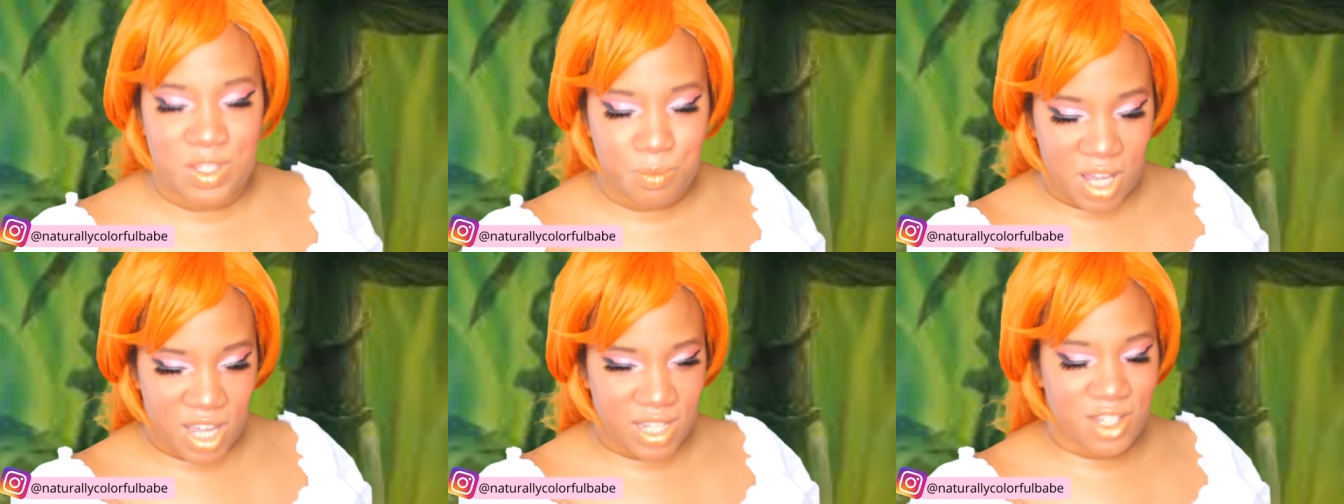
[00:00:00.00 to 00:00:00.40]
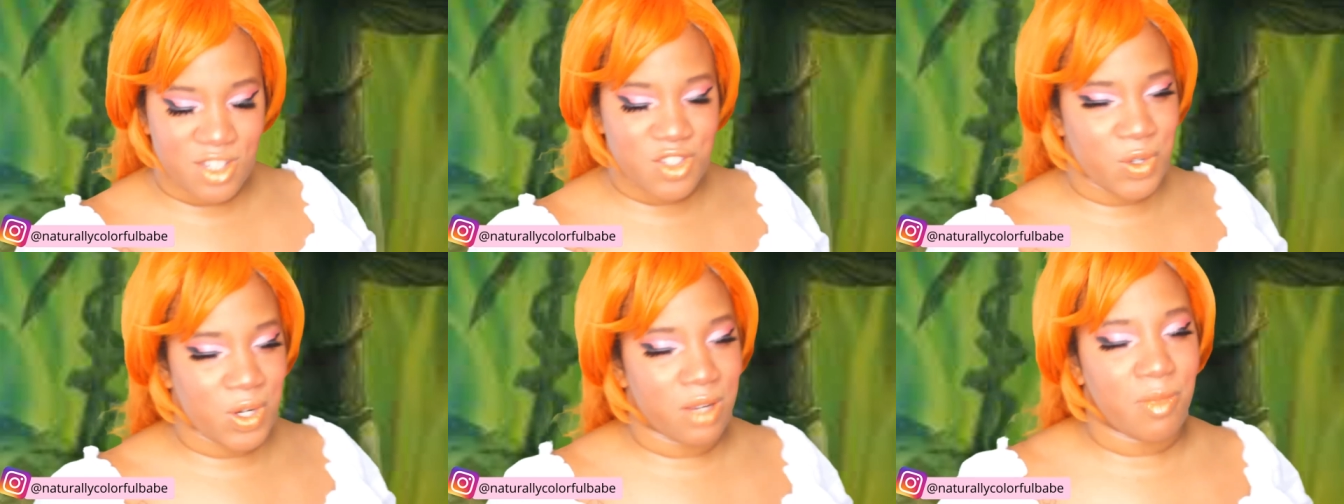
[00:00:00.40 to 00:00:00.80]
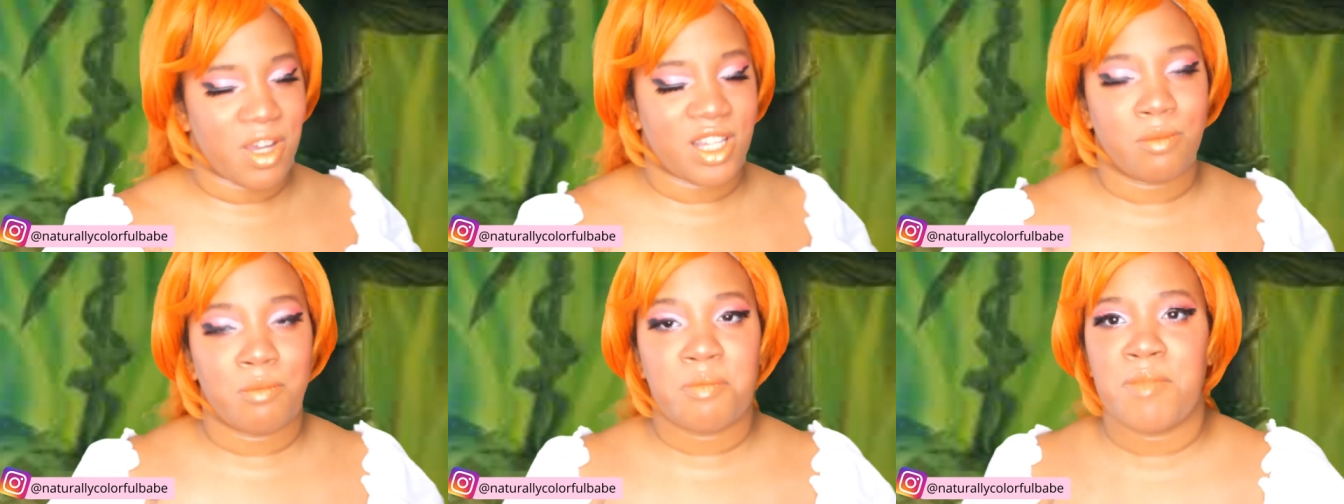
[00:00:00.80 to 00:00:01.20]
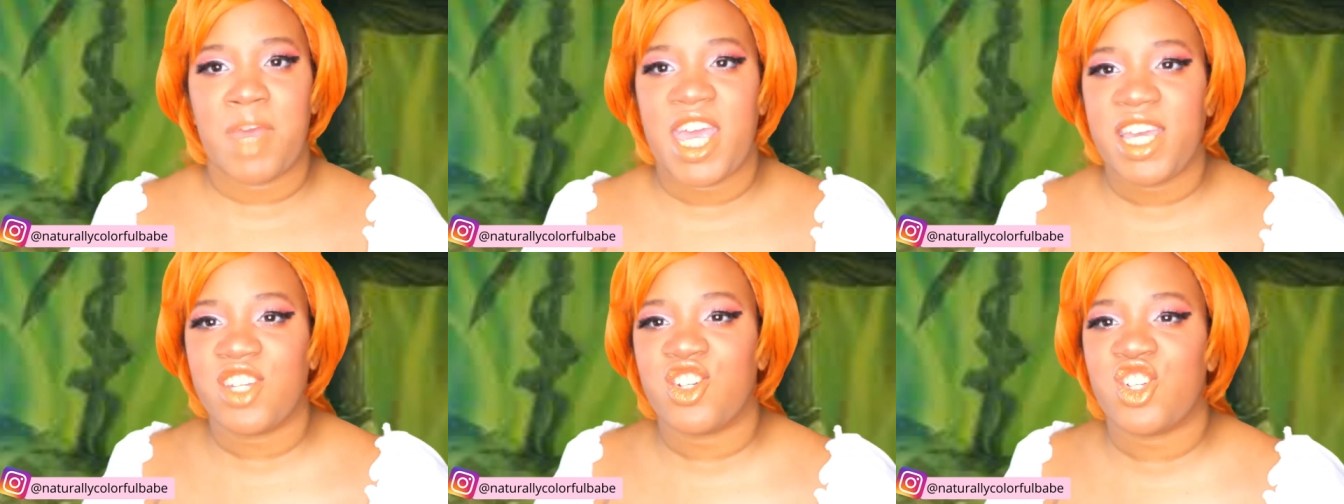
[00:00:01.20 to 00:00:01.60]
this Black History Month,
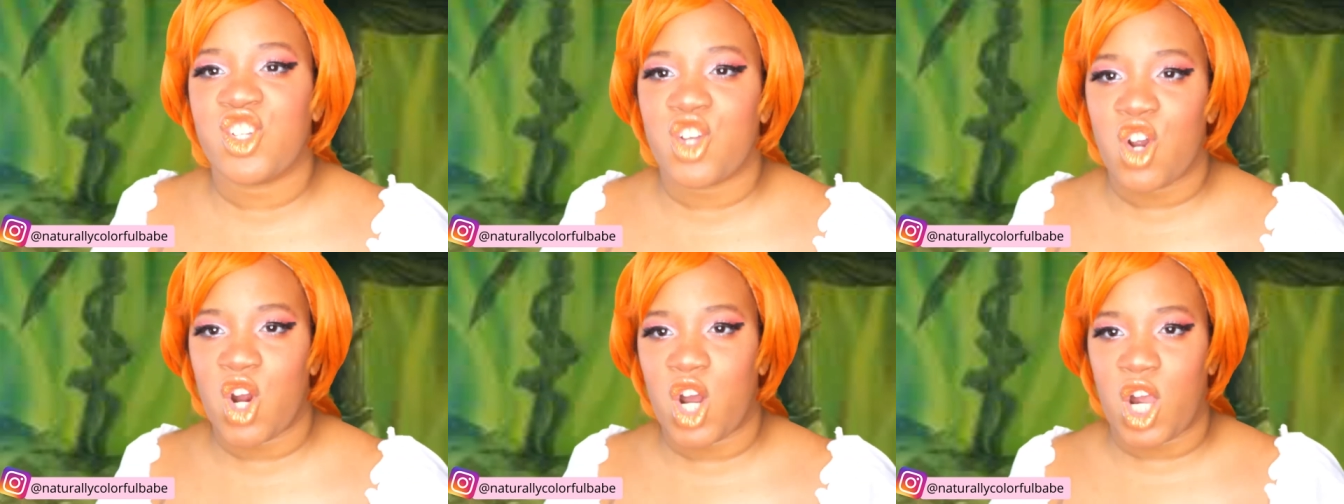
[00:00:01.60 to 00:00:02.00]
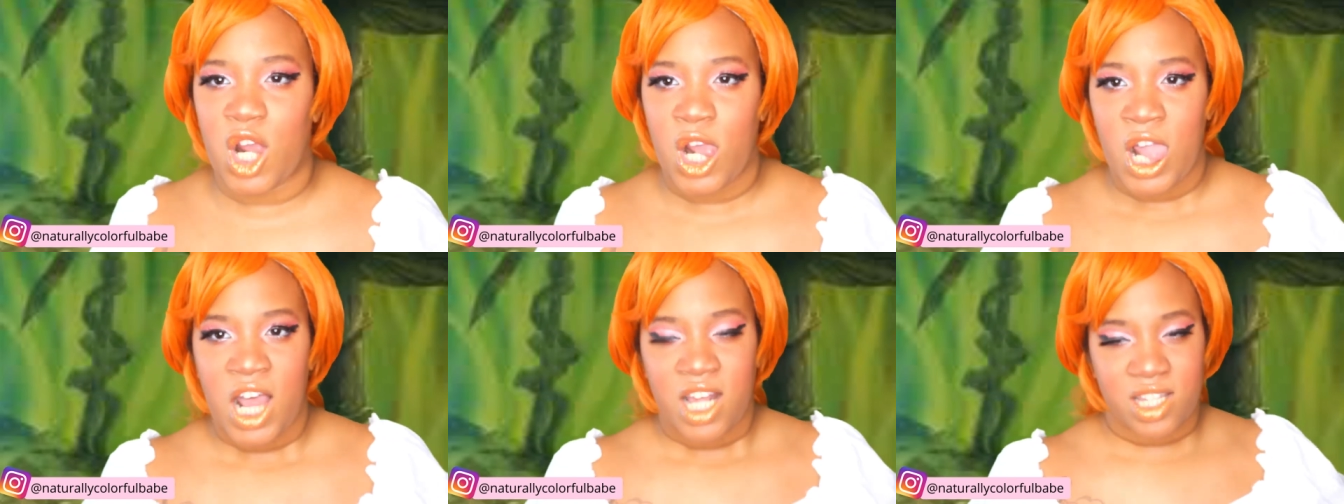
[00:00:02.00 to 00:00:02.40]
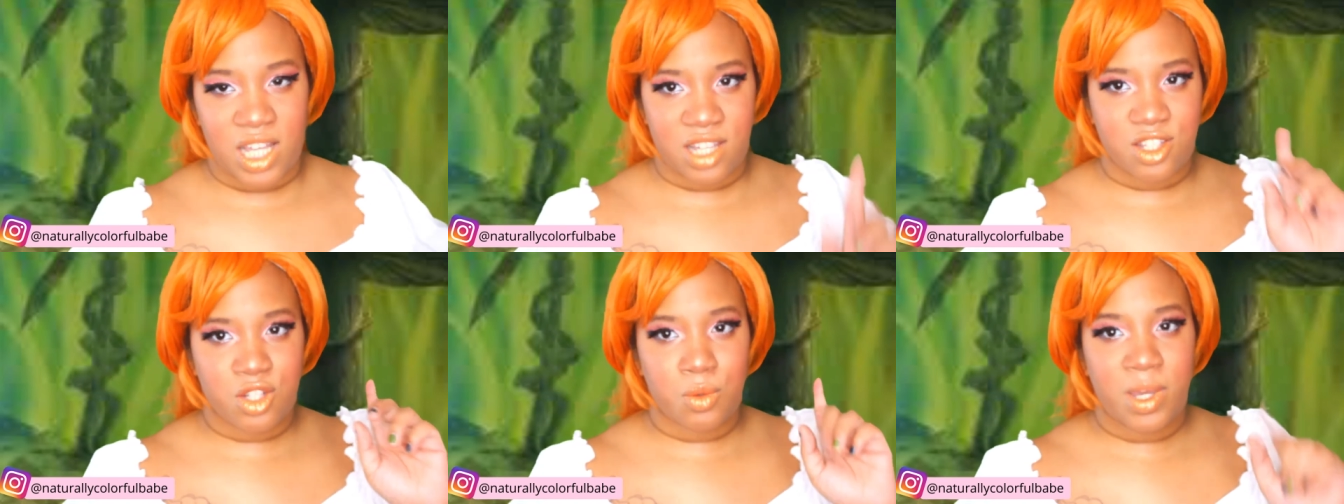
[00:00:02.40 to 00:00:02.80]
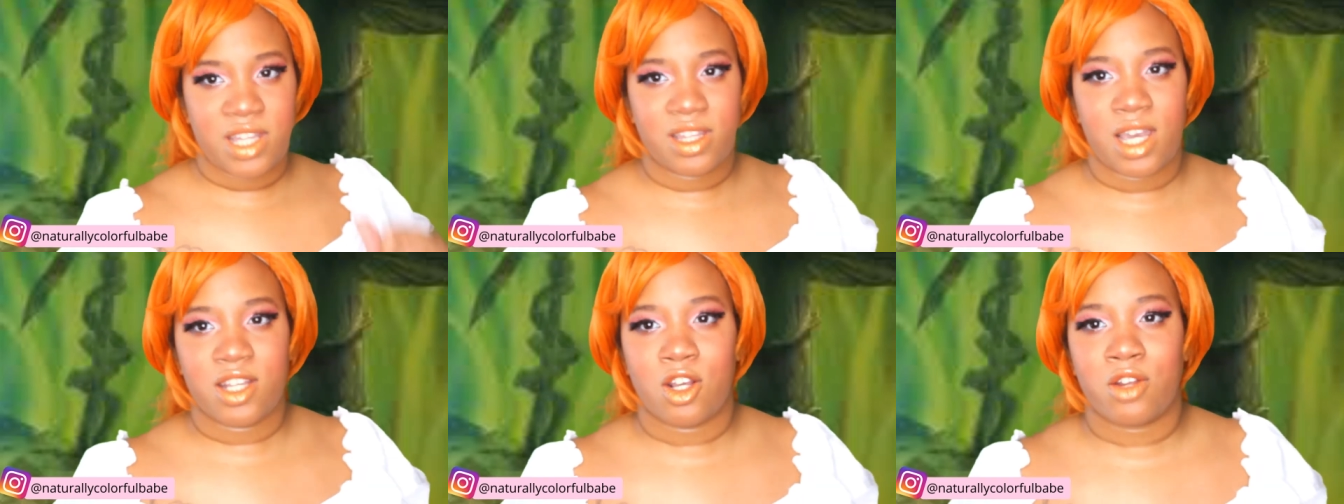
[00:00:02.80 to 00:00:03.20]
make sure that you
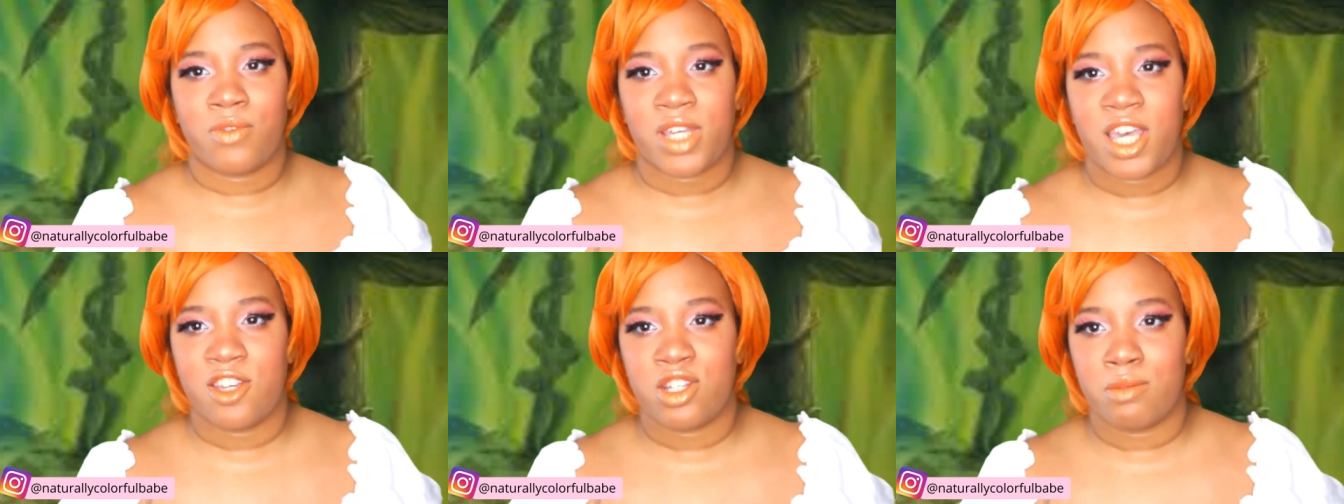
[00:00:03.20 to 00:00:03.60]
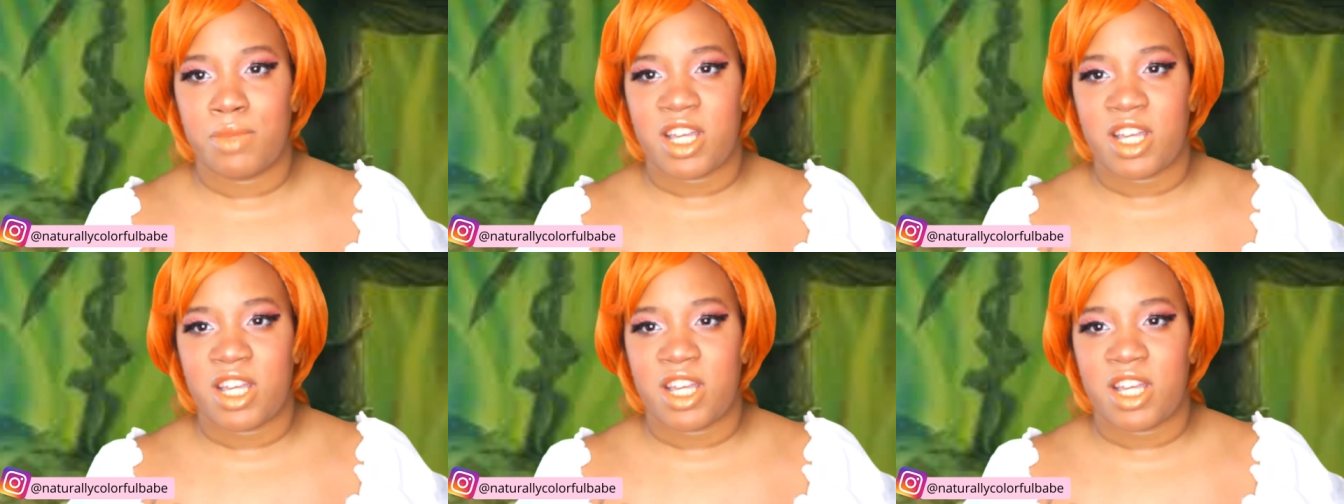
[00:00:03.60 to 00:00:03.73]
hit that notification